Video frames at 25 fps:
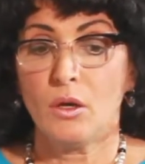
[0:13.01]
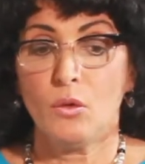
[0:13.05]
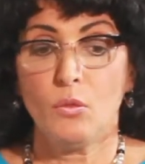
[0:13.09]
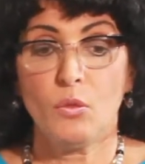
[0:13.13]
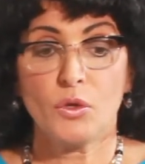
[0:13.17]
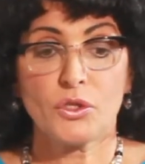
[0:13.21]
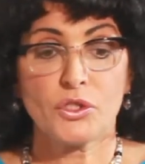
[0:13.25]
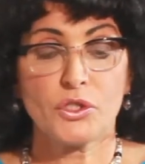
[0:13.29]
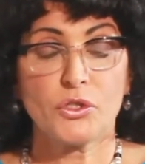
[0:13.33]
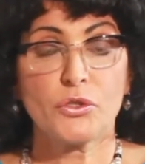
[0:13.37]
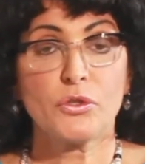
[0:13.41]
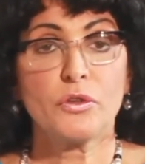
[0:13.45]

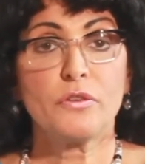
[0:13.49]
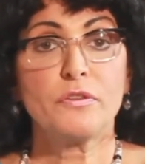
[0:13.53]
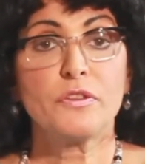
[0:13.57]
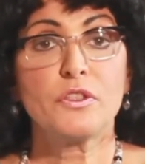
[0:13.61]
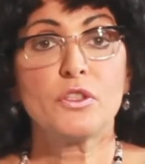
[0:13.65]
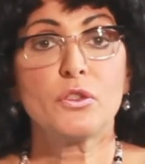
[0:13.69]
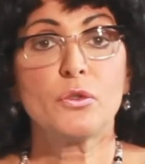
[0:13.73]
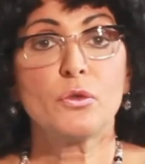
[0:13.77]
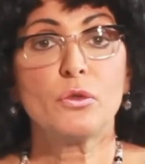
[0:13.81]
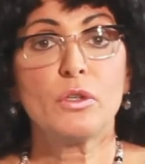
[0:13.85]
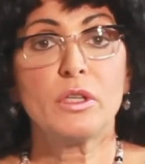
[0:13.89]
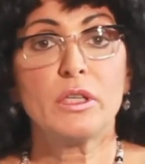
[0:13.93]
What sort of
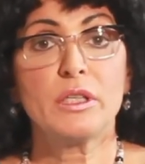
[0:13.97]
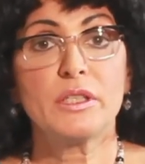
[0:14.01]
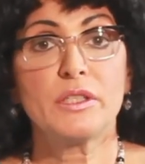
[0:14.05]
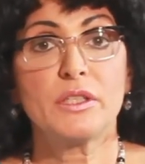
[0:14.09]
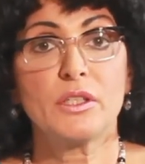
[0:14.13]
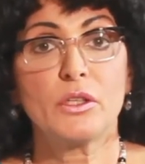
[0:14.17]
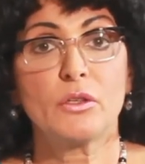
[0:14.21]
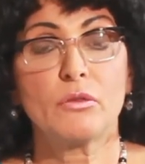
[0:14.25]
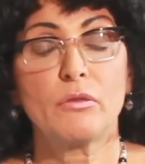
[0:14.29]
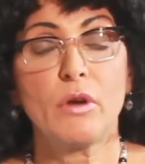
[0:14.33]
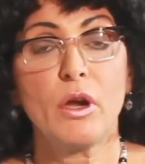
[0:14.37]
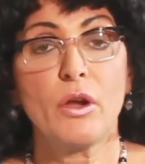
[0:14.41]
soil is
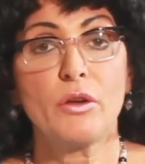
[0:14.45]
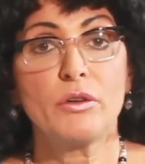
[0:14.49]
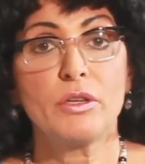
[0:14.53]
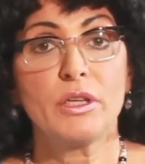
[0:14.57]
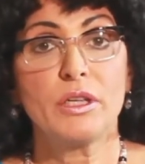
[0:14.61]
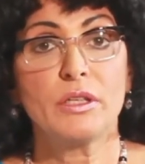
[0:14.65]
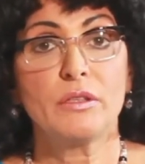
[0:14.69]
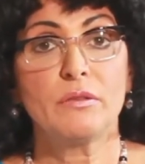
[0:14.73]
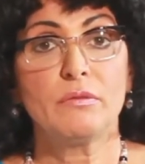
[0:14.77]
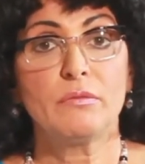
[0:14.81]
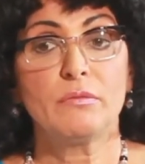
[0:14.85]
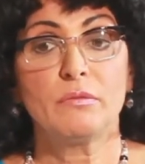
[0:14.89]
it grown
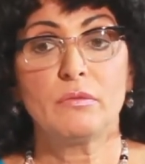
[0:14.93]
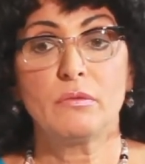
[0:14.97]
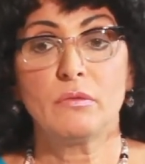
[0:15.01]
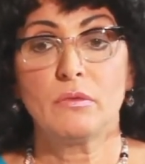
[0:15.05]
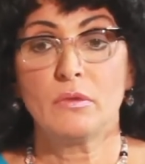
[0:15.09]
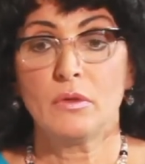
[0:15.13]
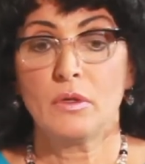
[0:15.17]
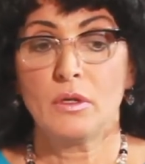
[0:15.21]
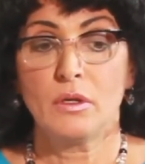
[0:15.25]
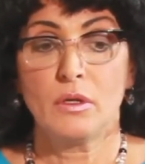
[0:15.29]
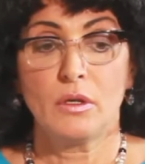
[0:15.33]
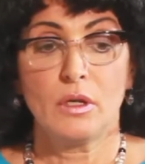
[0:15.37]
in?
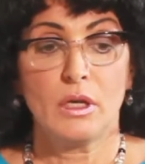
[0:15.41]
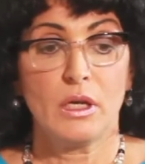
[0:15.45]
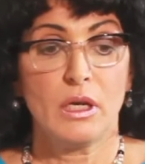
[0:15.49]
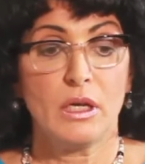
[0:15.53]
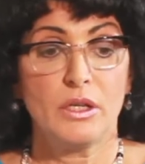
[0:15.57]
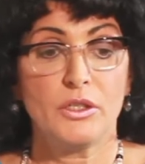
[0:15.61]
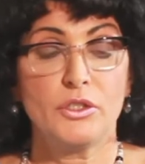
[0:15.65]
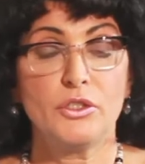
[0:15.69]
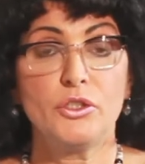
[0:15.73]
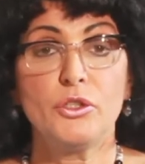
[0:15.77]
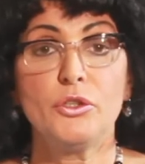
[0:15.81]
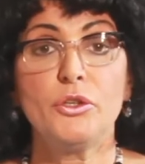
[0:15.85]

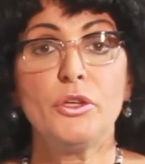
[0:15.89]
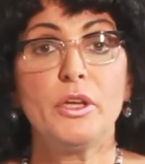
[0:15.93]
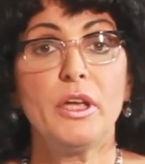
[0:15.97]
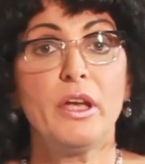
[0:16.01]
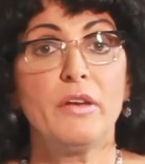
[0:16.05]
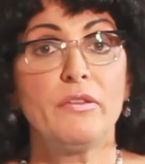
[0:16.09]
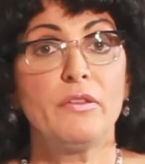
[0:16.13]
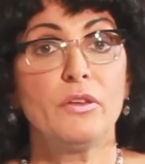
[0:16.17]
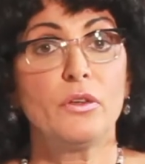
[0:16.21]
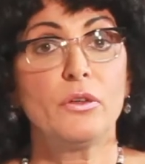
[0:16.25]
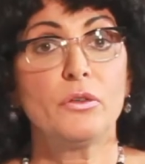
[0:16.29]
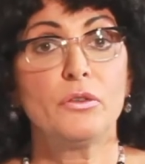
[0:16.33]
Do you
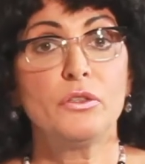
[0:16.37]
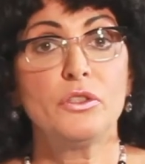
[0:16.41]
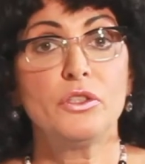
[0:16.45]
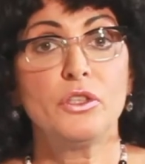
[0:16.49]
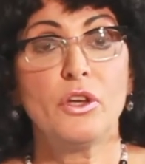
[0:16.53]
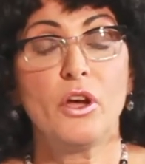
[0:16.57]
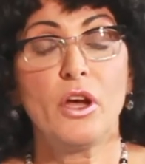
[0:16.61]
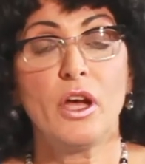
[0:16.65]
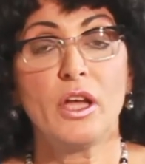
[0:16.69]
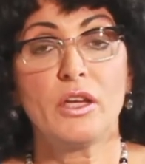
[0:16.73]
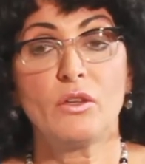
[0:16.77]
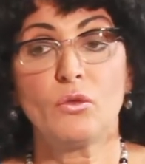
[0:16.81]
have a good
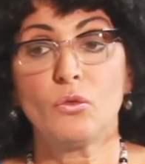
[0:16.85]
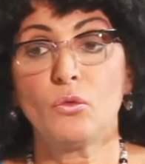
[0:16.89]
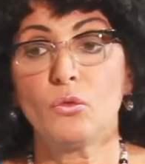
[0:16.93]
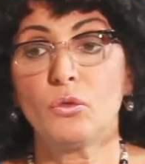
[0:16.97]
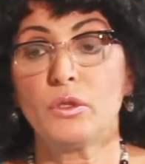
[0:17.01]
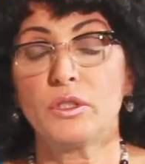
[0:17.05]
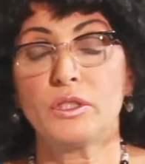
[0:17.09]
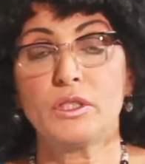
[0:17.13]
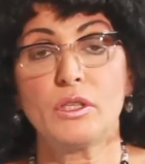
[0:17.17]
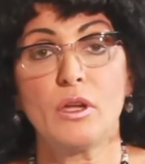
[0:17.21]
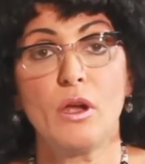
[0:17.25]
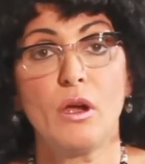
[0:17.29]
diet
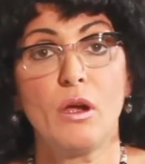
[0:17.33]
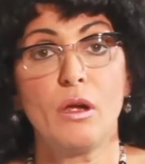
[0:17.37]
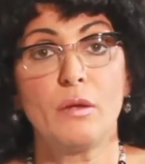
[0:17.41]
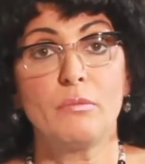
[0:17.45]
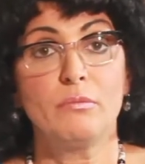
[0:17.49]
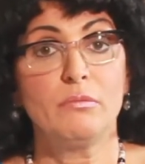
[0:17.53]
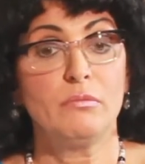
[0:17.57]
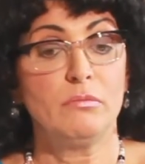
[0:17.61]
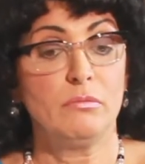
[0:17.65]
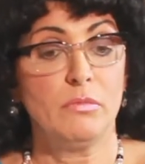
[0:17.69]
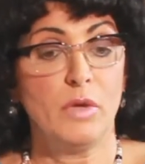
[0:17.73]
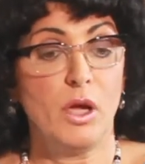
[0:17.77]
all the
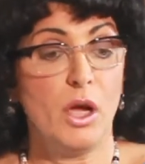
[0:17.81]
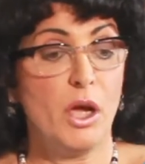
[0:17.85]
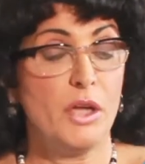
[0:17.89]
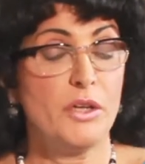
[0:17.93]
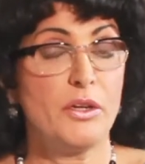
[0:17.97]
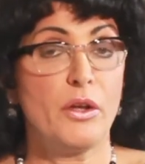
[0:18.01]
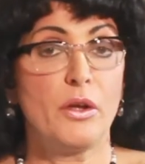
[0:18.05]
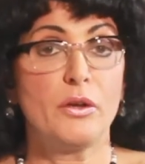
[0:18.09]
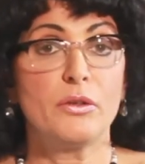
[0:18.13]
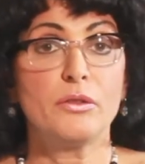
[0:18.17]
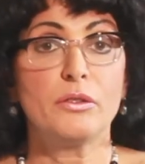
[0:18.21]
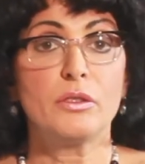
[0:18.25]
time? I
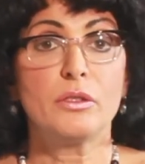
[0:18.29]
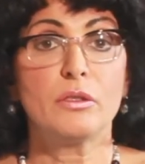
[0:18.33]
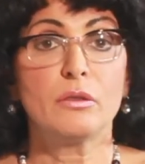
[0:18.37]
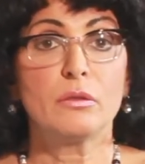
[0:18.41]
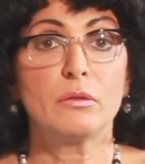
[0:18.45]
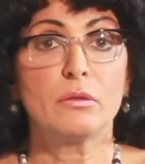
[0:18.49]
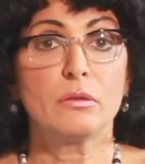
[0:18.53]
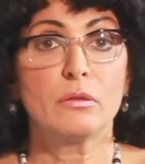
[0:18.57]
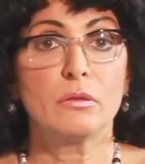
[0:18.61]
don't.